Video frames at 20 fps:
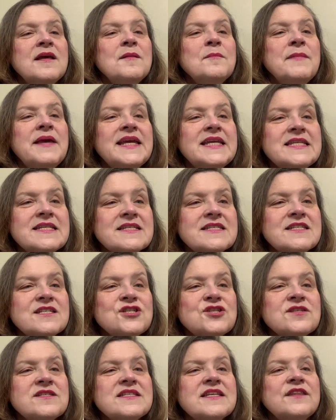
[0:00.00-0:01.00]
make
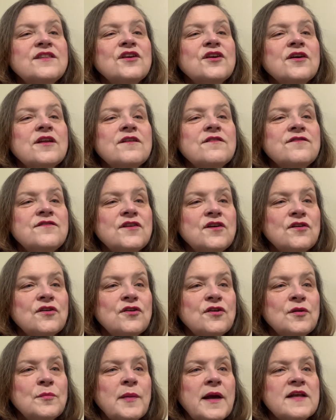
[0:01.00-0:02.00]
decisions that they're going to feel
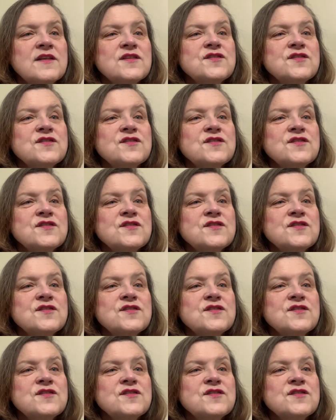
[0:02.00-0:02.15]
good about,